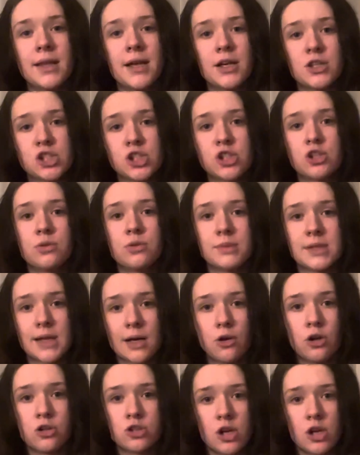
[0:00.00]
she'd have come down
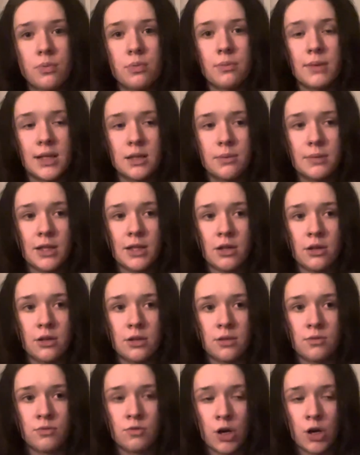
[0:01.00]
on top of me in the middle of
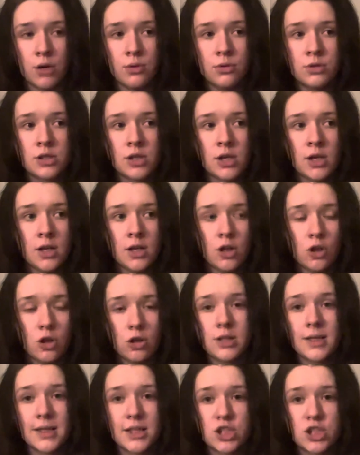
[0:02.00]
the road.
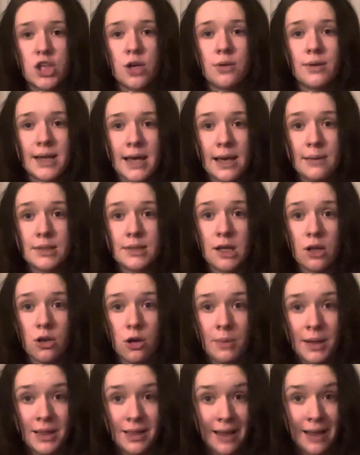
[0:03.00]
Luckily, she only came down on
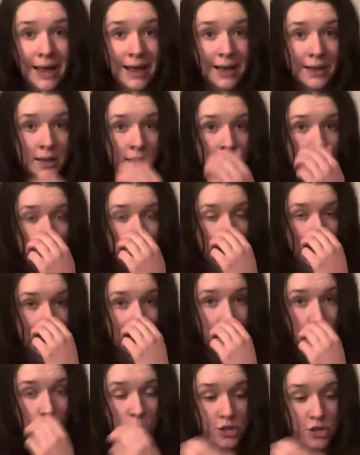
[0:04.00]
my leg and I
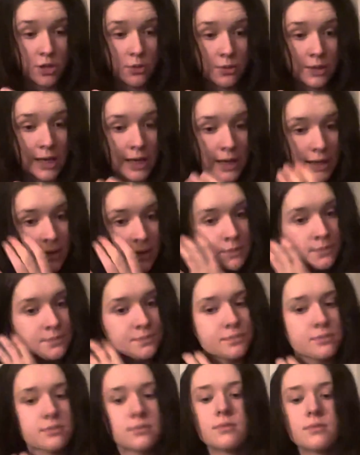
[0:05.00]
was okay,
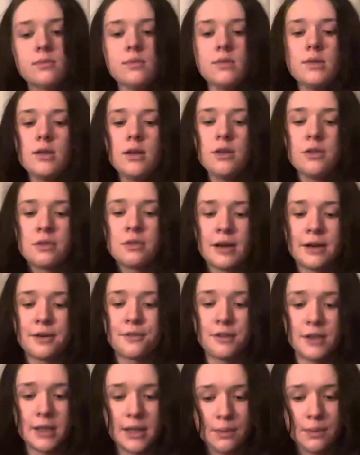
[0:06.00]

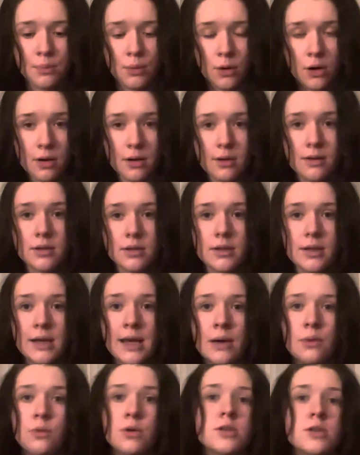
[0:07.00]
thankfully, but
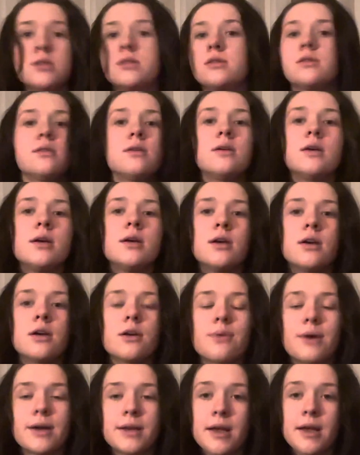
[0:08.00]
it was
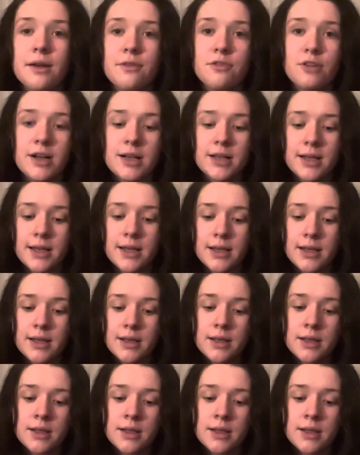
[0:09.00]
quite nerve-wracking